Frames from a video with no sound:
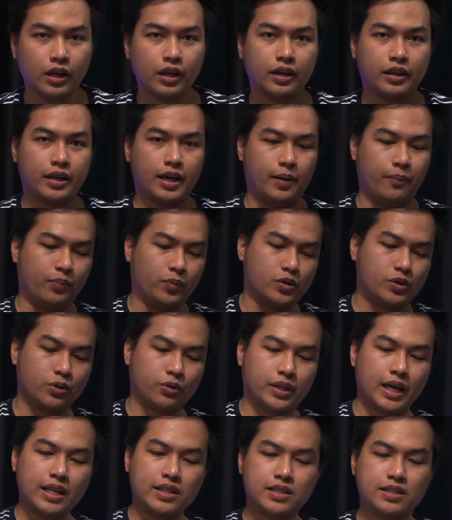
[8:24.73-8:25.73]
Okay, so
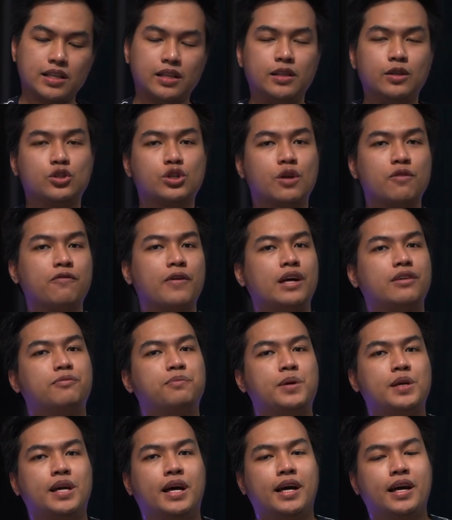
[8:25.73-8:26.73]
that's the Legion 5
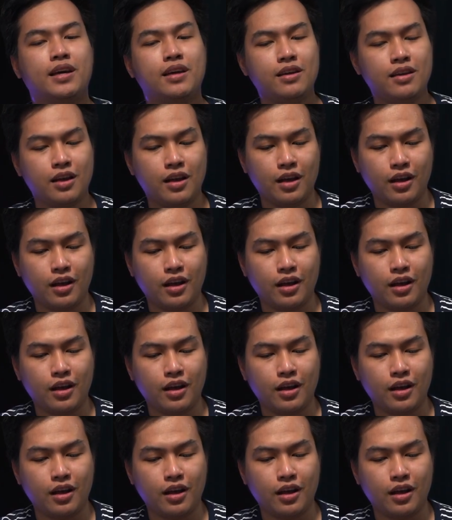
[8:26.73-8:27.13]
Pi.